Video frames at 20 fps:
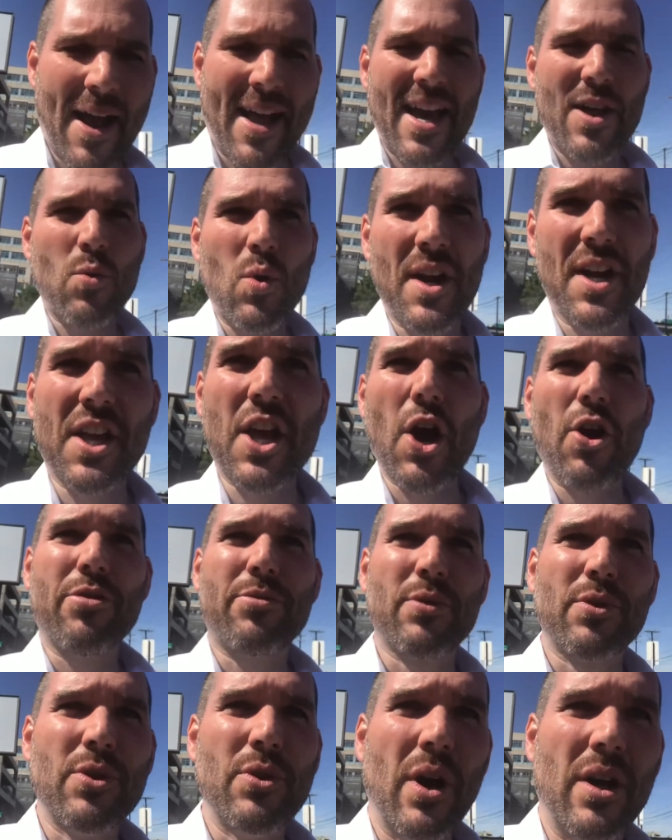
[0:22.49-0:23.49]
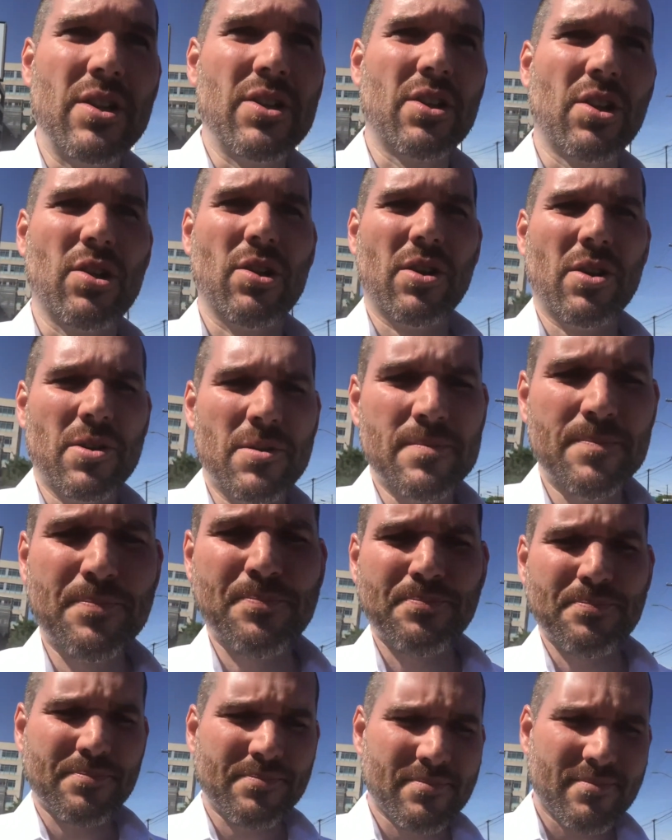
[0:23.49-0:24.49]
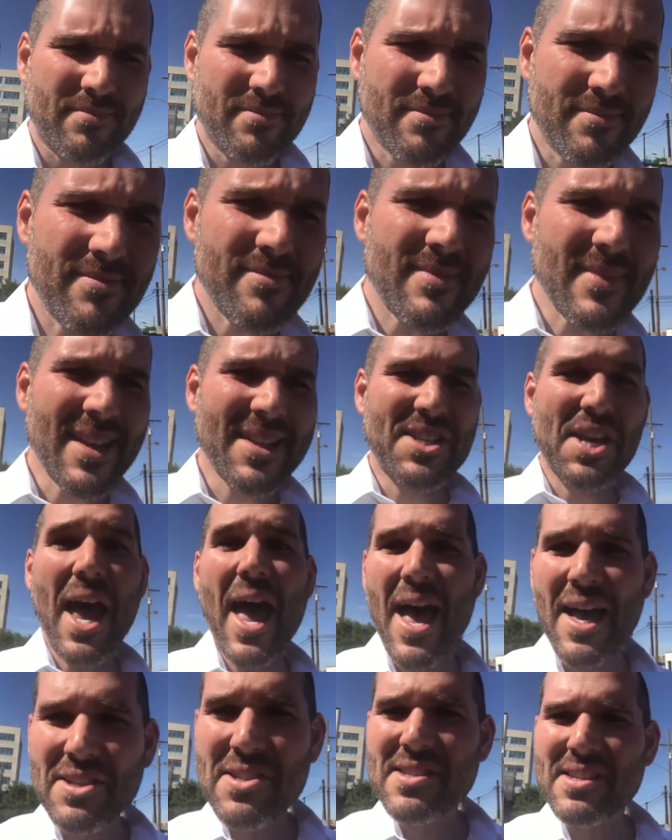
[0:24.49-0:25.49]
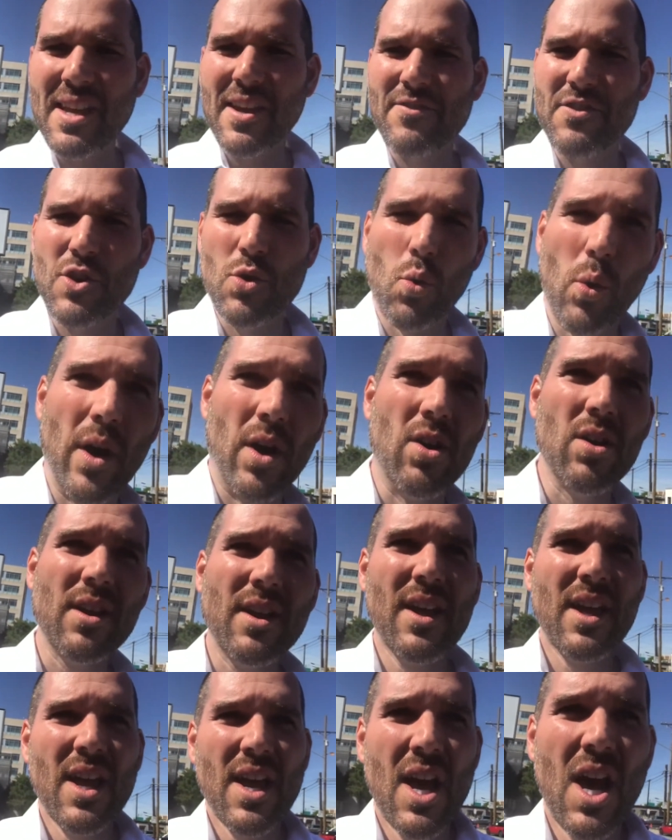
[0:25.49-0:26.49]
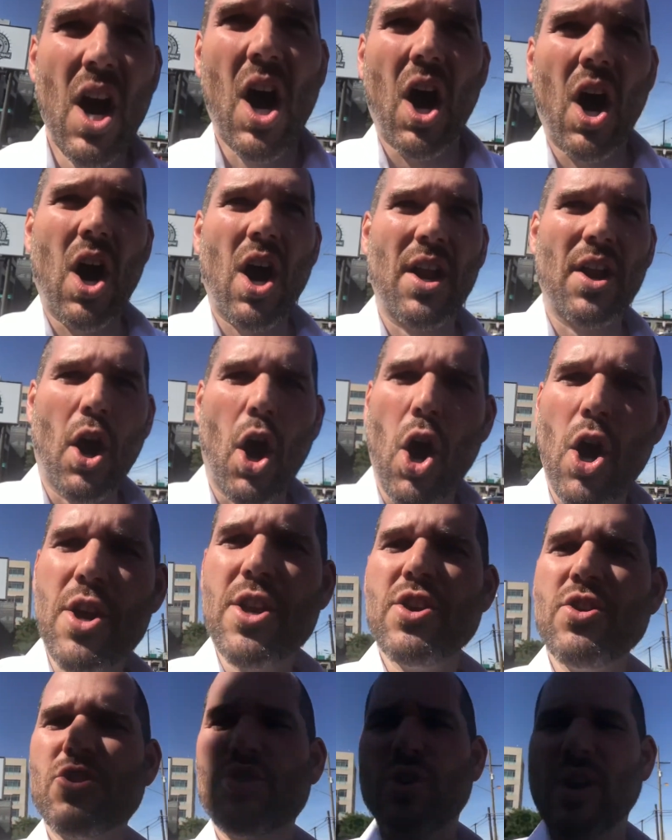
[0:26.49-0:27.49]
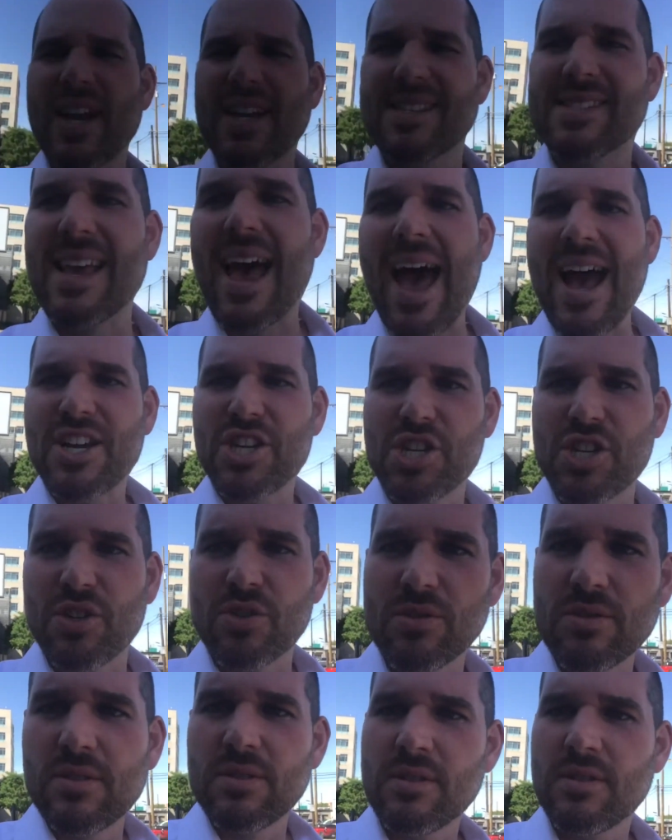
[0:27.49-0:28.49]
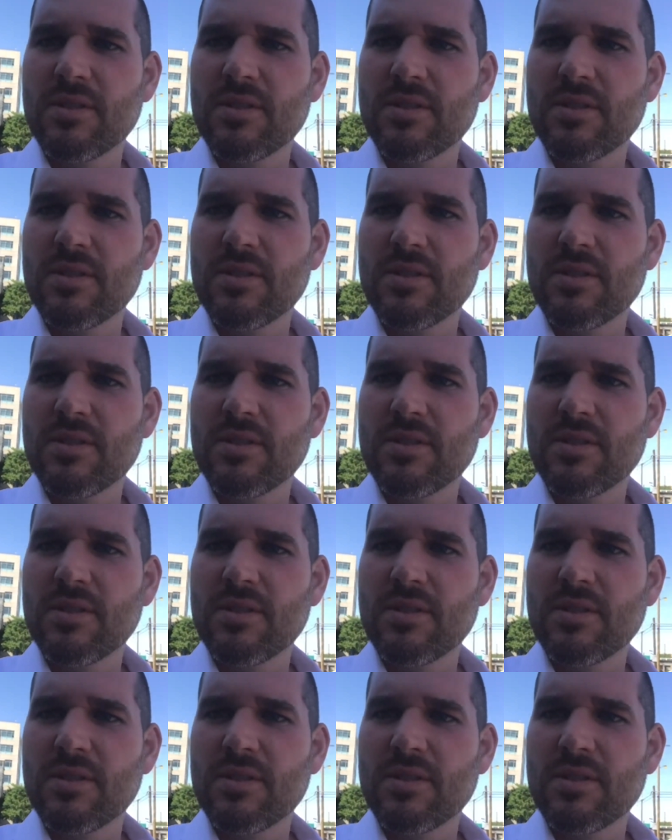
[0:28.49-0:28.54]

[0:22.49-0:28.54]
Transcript: kind of want to go through a little test, if you will, on are you transactional?